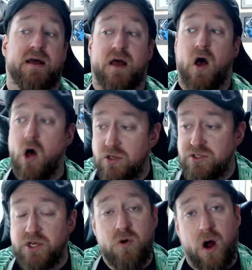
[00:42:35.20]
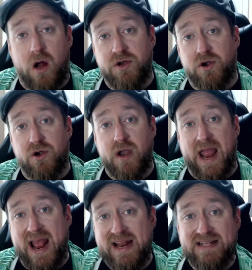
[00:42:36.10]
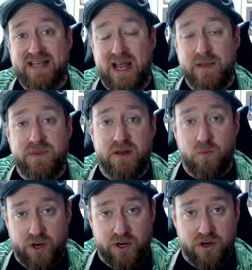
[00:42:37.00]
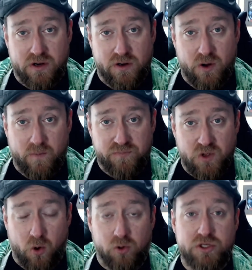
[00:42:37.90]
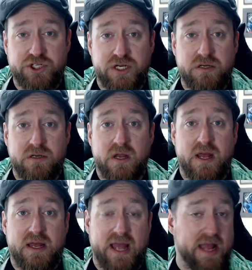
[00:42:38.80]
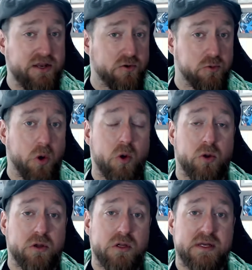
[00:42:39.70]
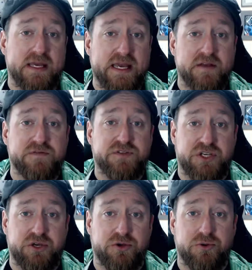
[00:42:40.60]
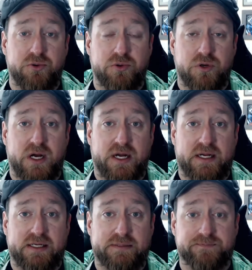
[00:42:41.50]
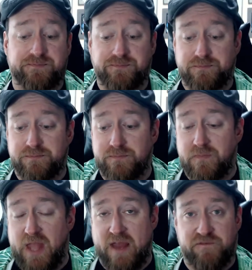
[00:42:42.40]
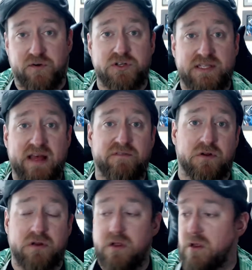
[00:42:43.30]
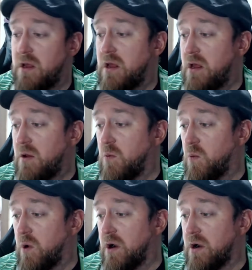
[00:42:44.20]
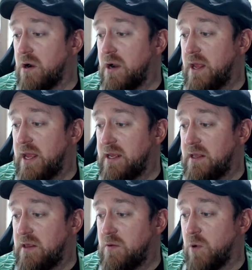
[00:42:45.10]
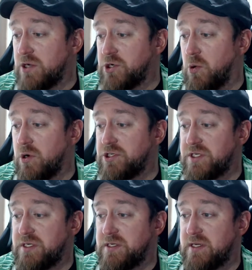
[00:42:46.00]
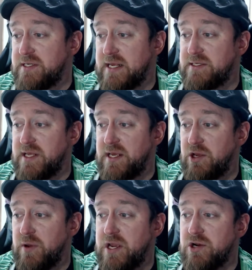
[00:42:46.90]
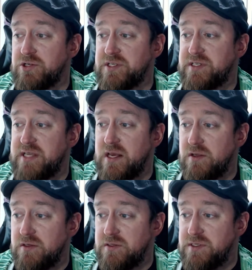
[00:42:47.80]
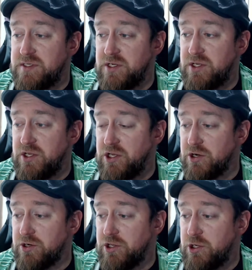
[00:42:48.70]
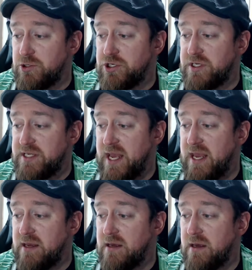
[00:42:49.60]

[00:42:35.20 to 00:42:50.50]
Also, under any time that where your origin and your role gives you at first level, whereas your origin says that here's the skills you should take,